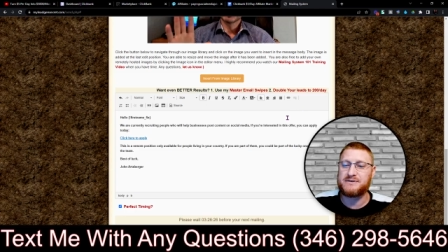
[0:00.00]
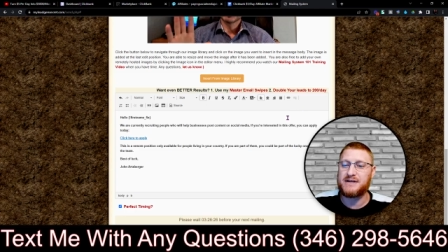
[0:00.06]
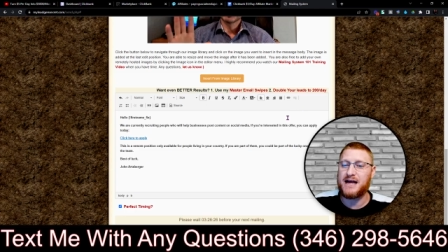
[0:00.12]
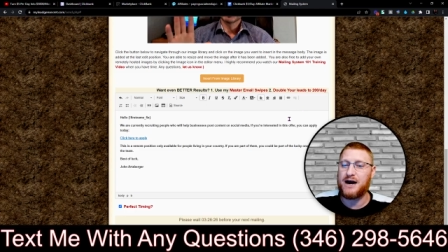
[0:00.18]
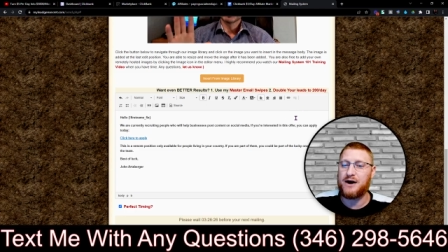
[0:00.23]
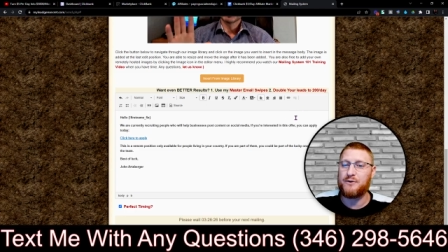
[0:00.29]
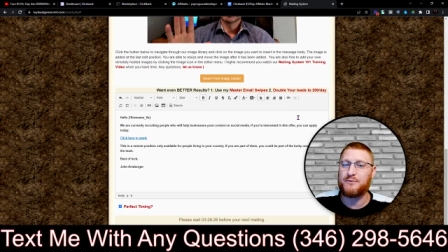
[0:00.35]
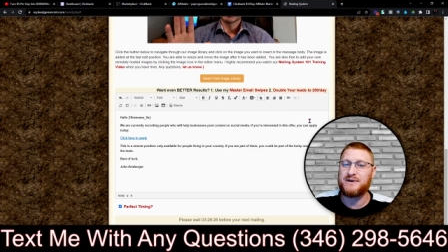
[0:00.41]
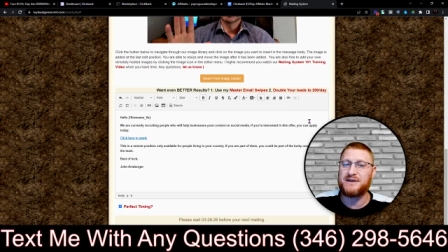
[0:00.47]

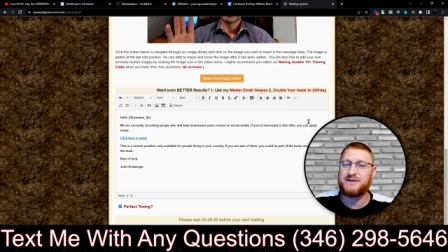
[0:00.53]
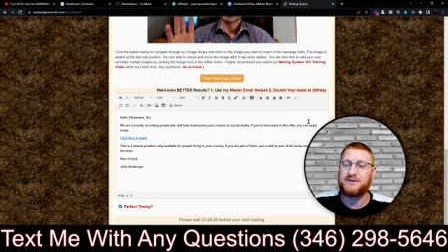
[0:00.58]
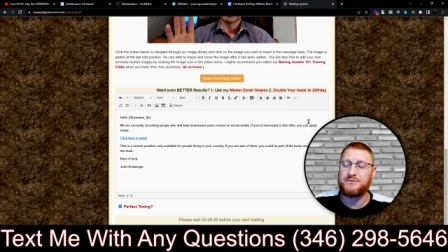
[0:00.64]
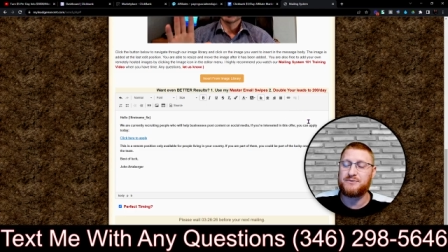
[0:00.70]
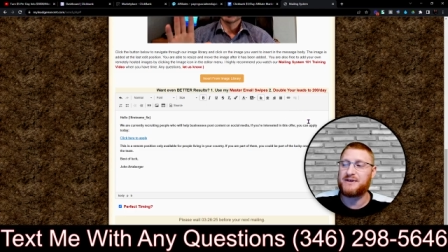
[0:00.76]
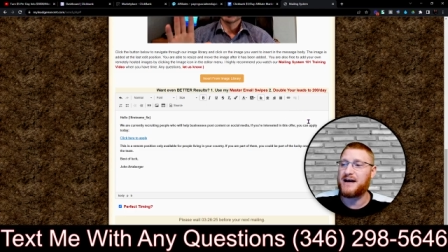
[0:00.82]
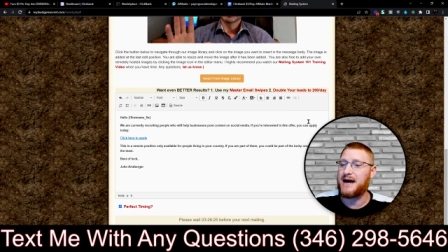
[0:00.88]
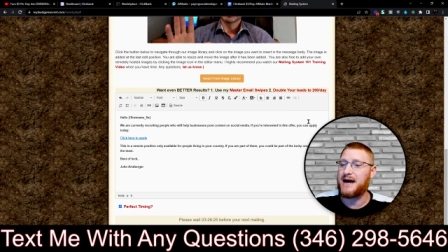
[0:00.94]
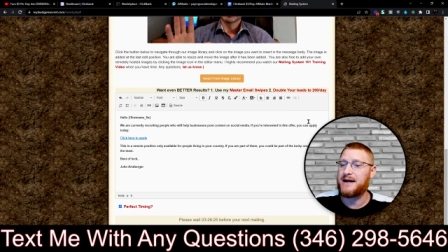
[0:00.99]
how we do
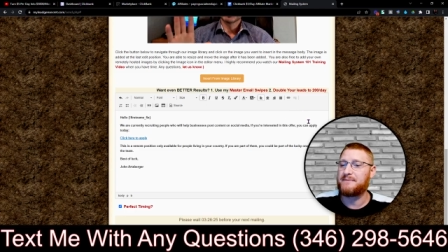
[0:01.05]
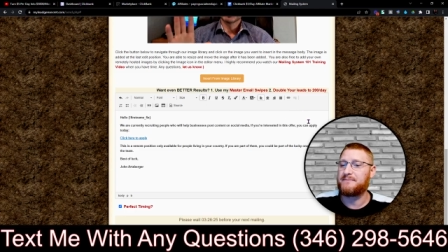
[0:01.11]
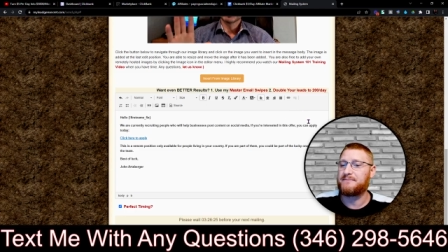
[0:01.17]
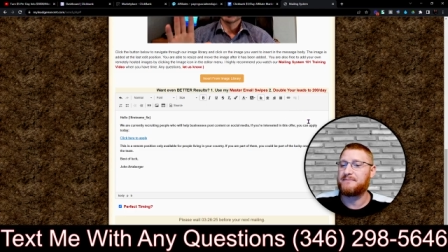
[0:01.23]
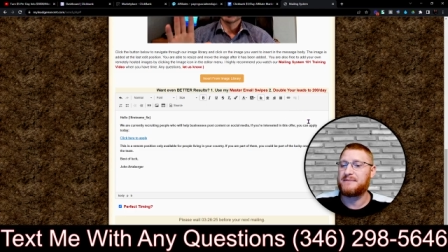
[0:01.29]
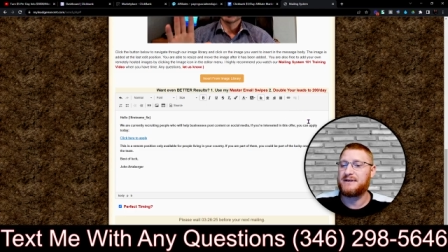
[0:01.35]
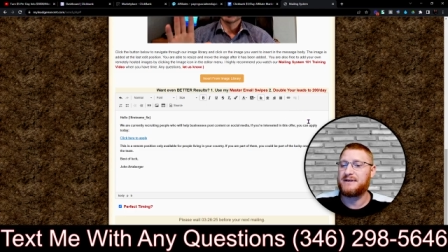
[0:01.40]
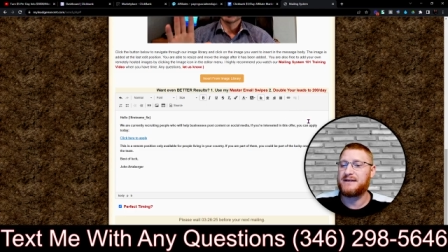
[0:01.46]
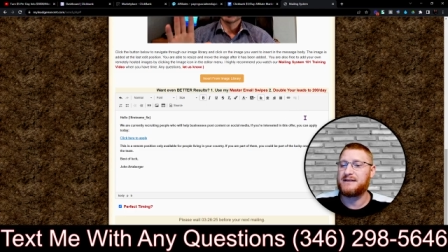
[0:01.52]
that
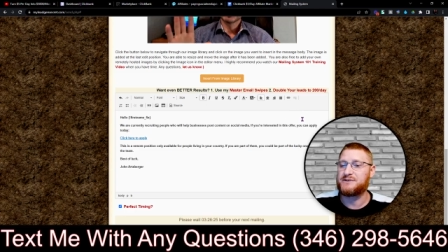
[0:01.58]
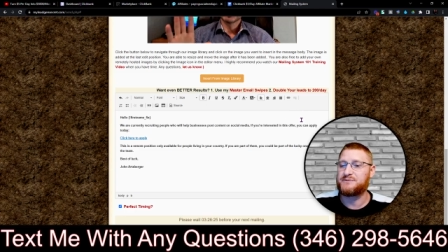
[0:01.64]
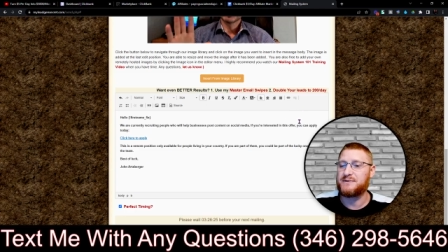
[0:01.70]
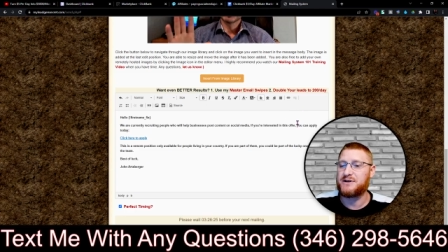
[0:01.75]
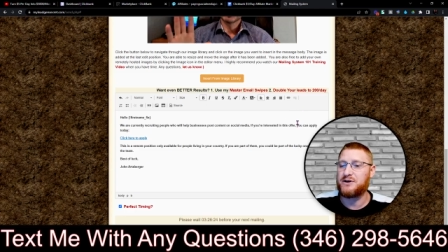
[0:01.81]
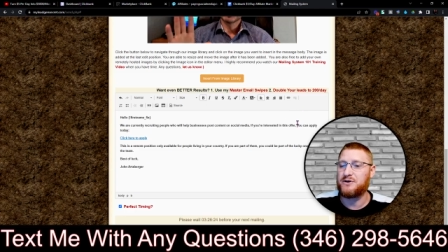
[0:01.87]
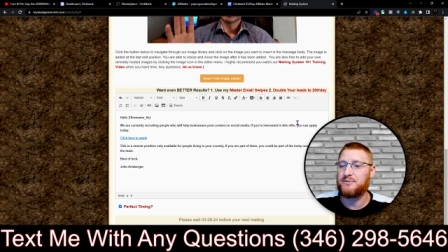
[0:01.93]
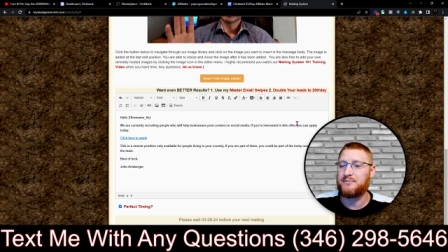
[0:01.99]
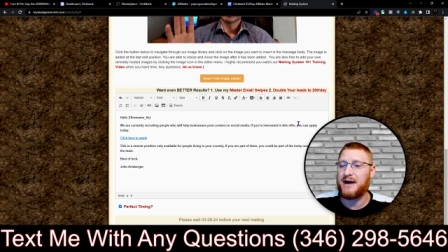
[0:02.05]
is we
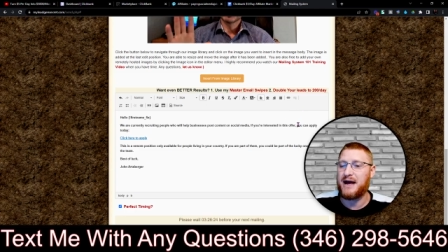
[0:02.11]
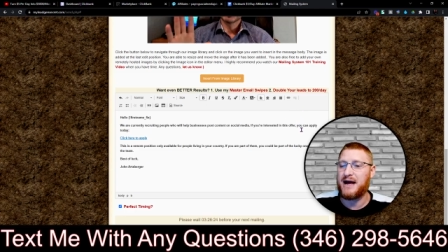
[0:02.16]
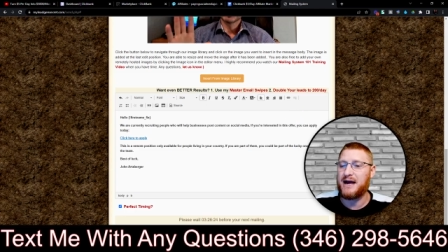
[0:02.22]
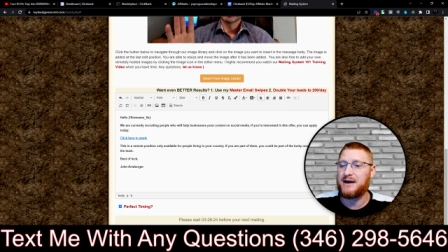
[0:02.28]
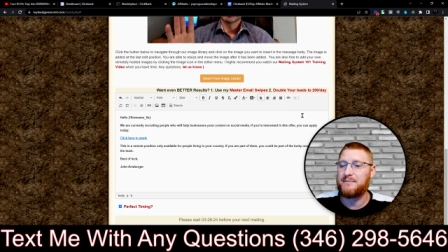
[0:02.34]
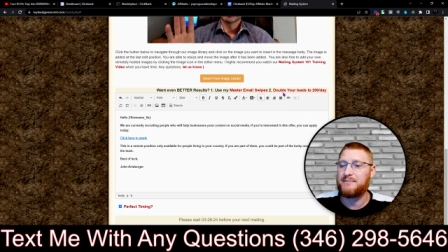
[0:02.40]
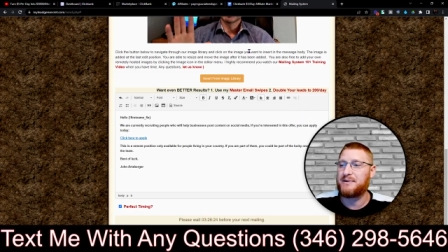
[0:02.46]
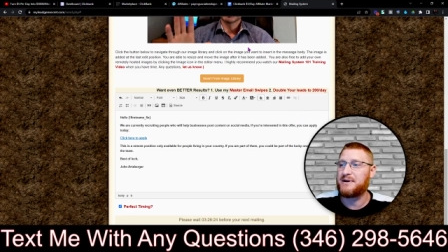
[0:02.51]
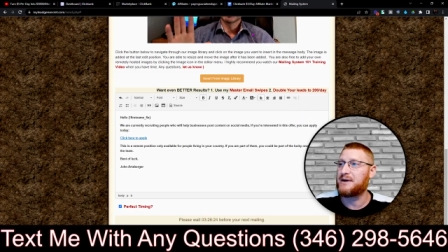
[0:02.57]
go back
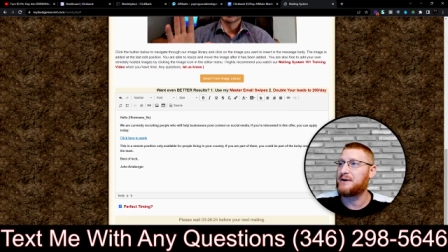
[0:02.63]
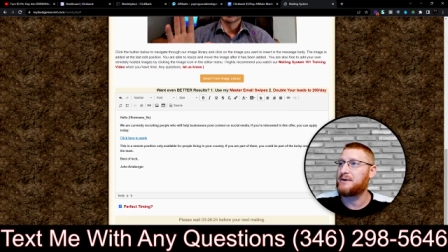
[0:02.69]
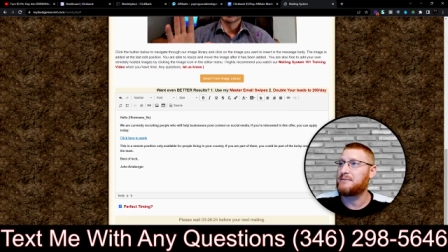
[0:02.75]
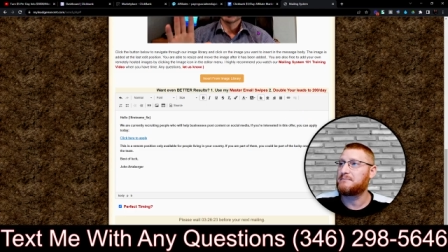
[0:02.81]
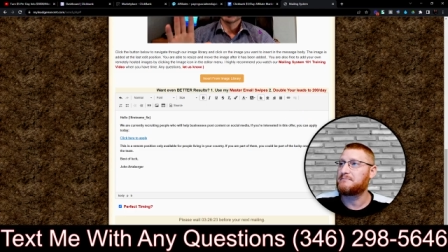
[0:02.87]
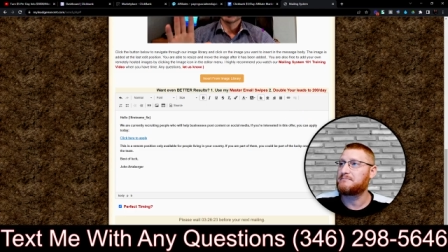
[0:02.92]
up here,